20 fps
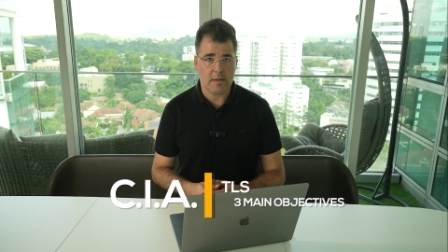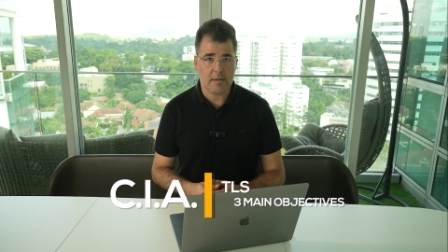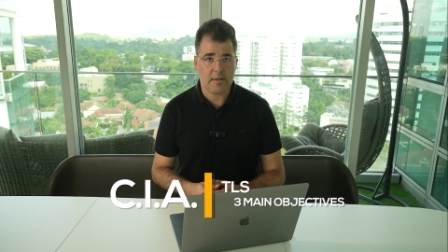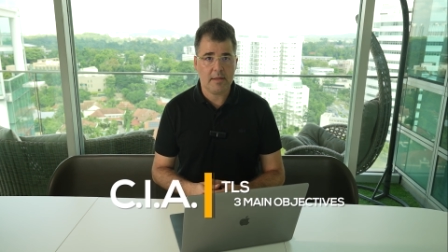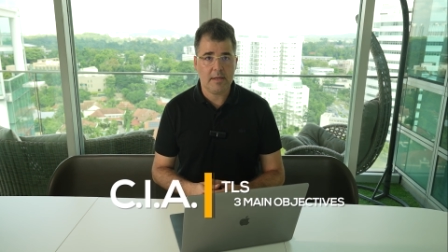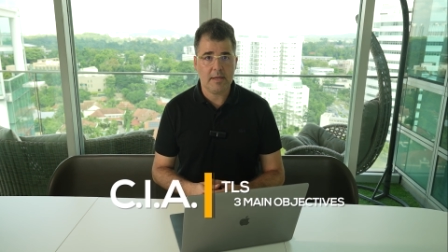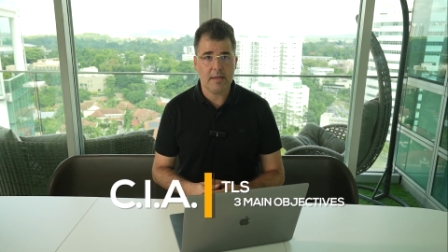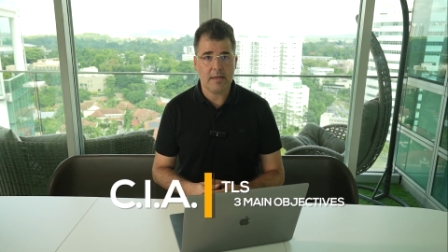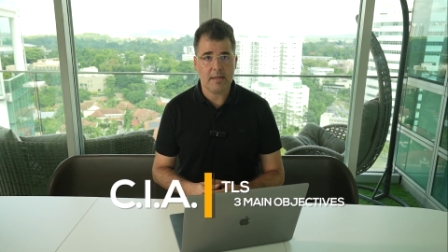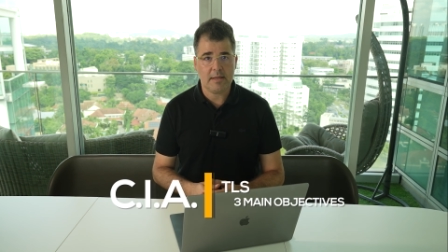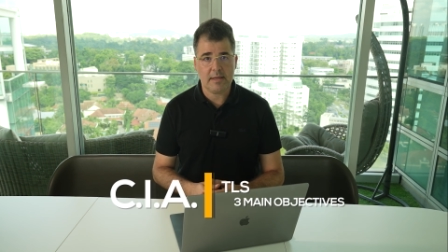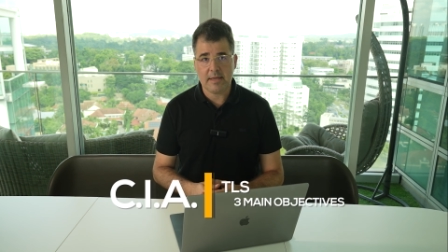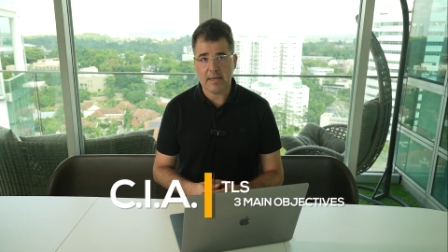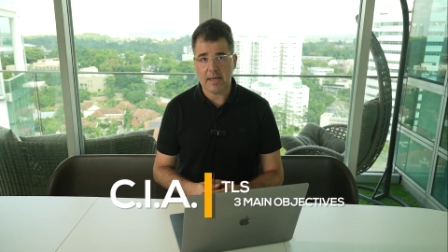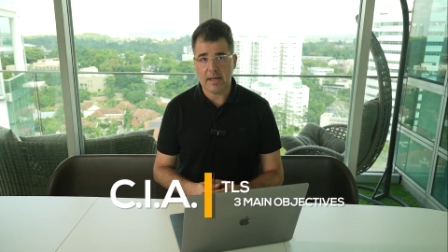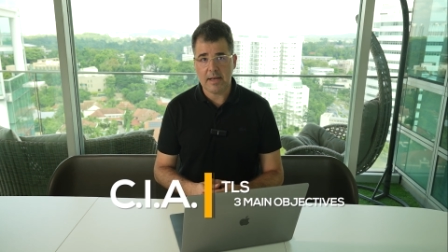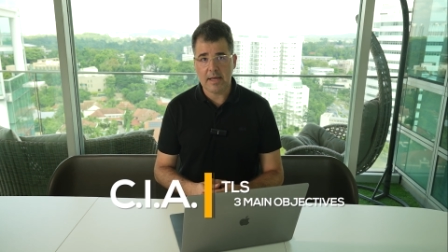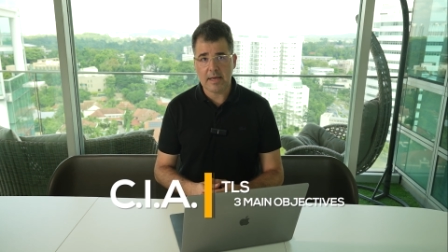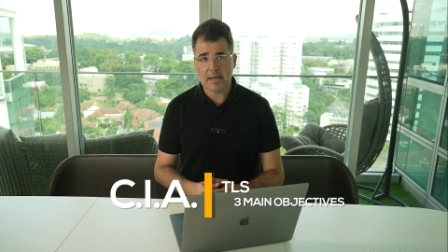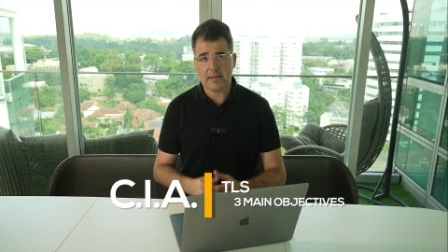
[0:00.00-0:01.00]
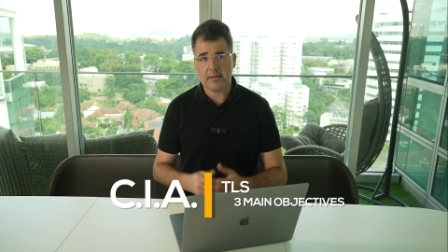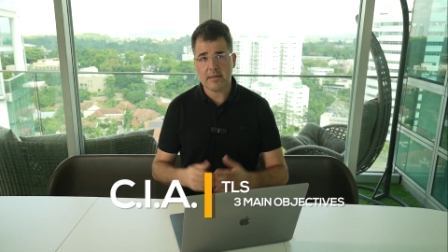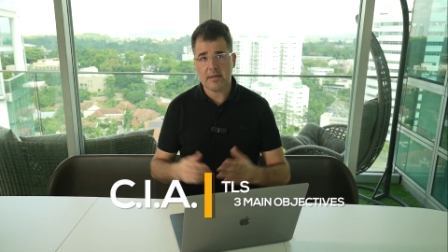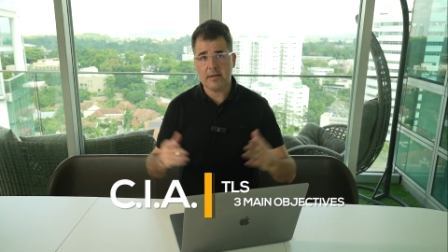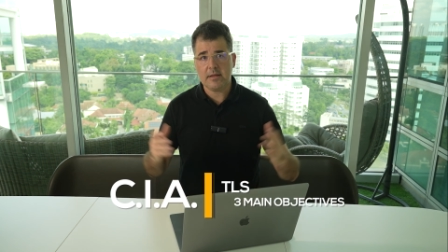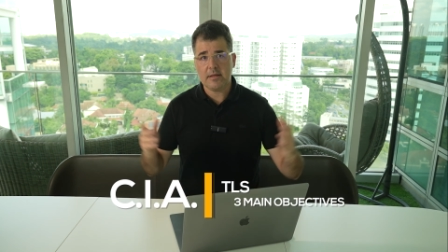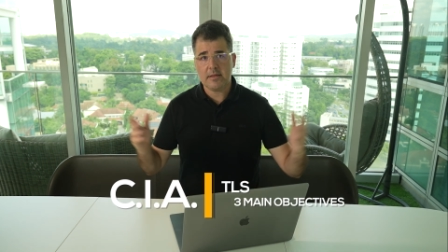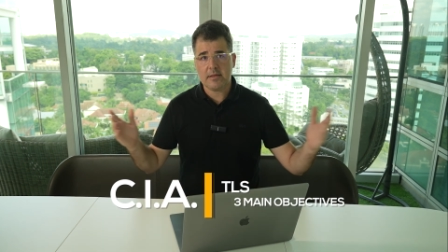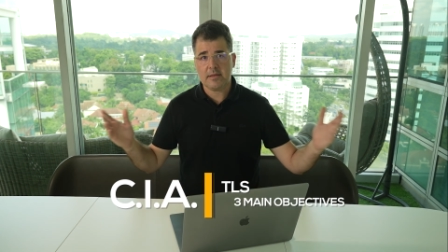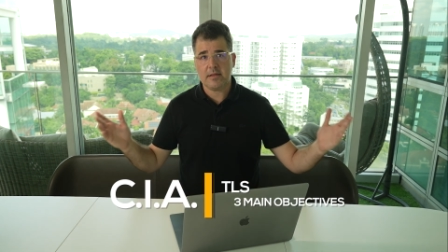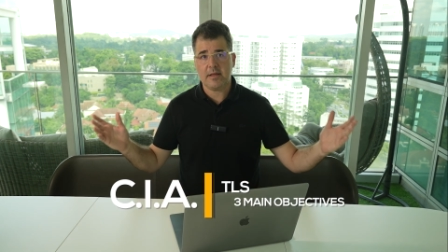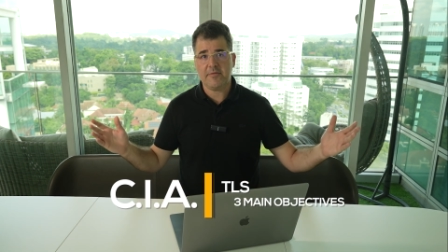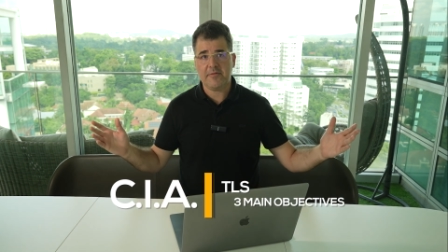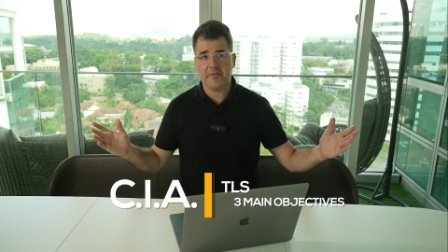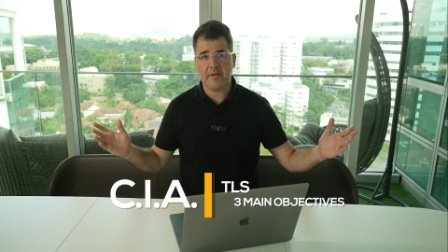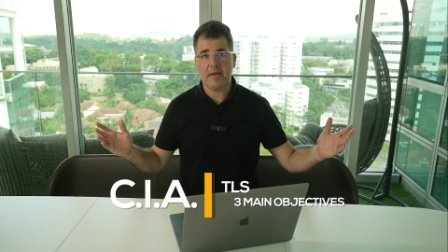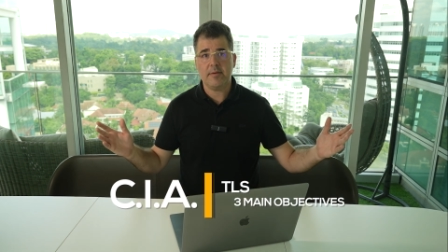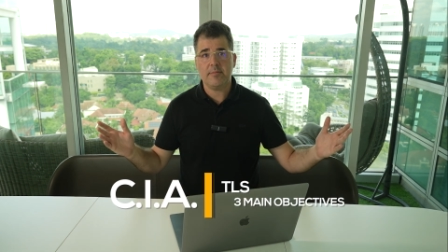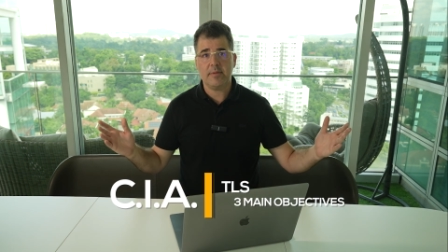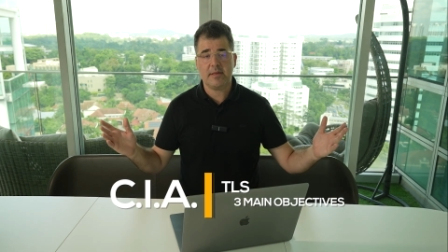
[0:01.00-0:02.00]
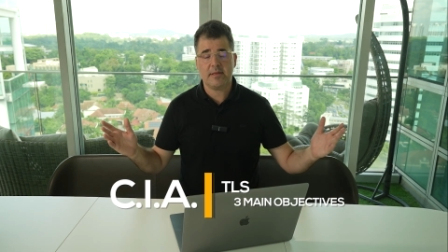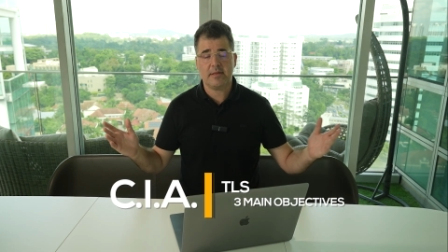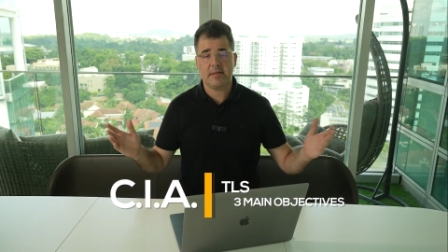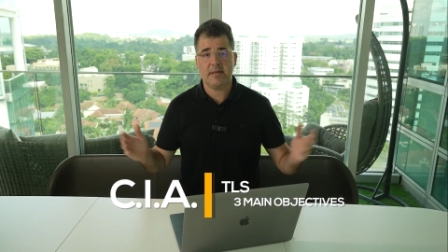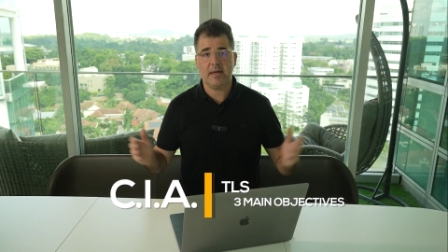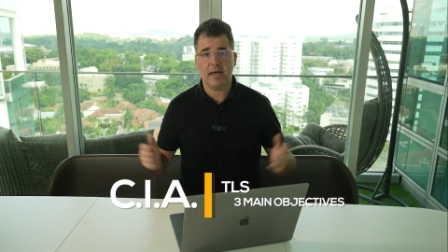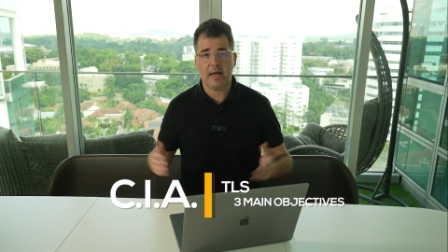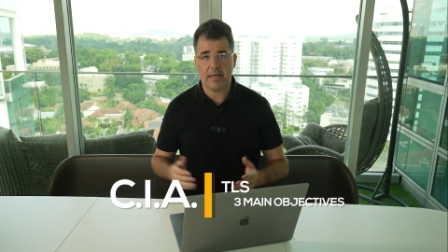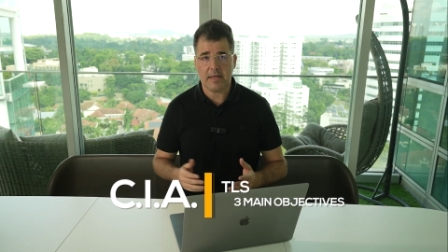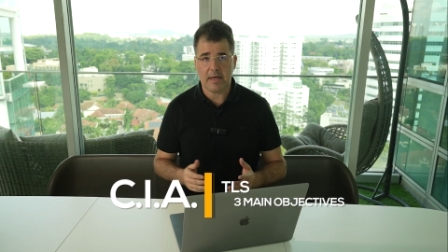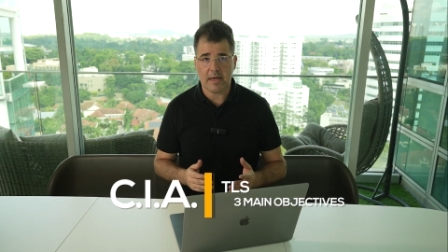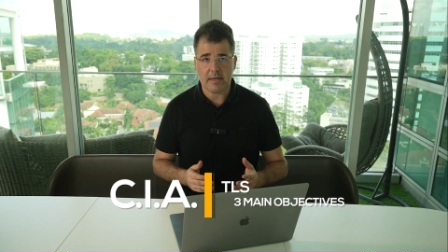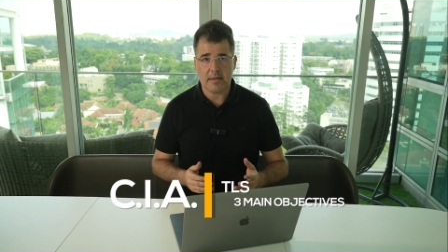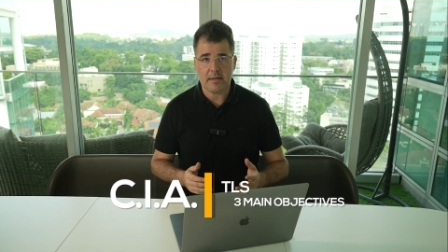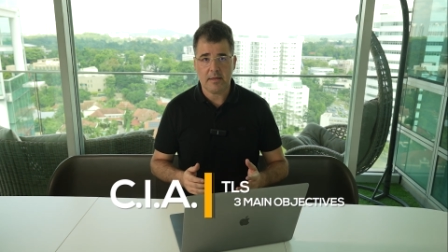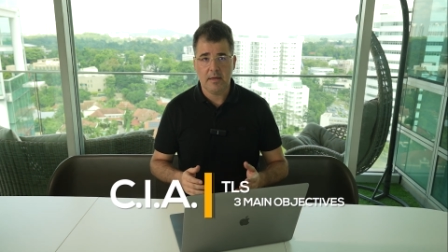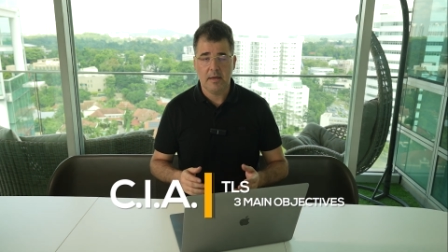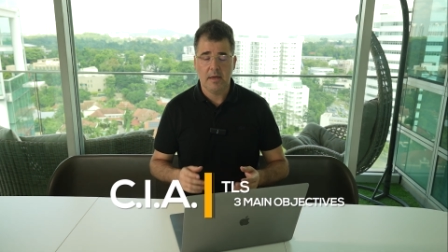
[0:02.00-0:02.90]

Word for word: TLS, and it's the famous CIA.